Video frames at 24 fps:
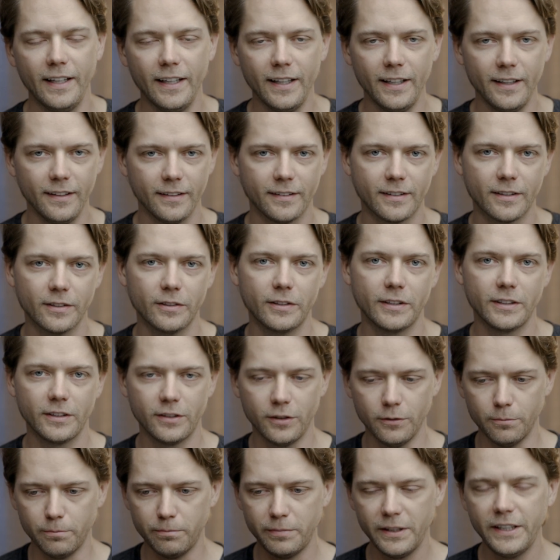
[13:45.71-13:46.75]
It is going
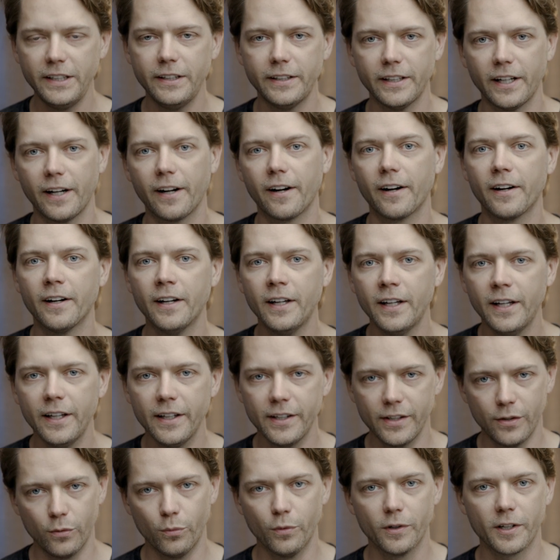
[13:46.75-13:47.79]
to be there
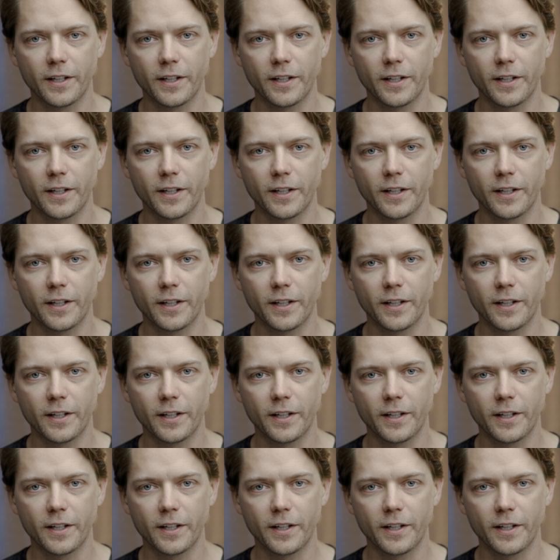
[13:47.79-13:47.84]
and